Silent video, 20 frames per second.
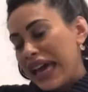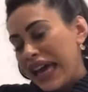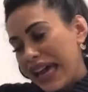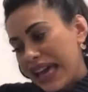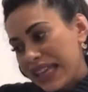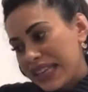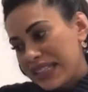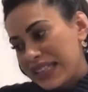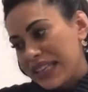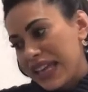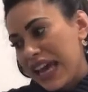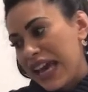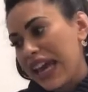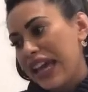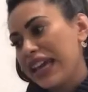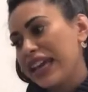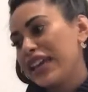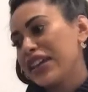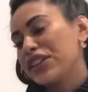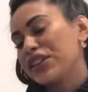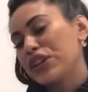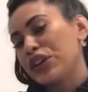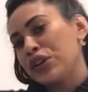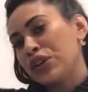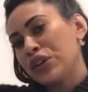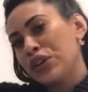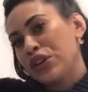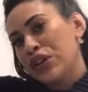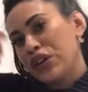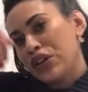and take the
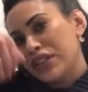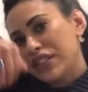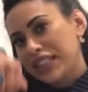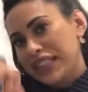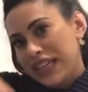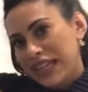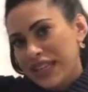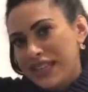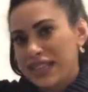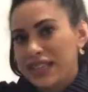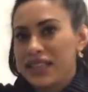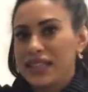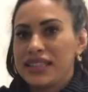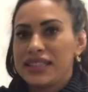glucose into the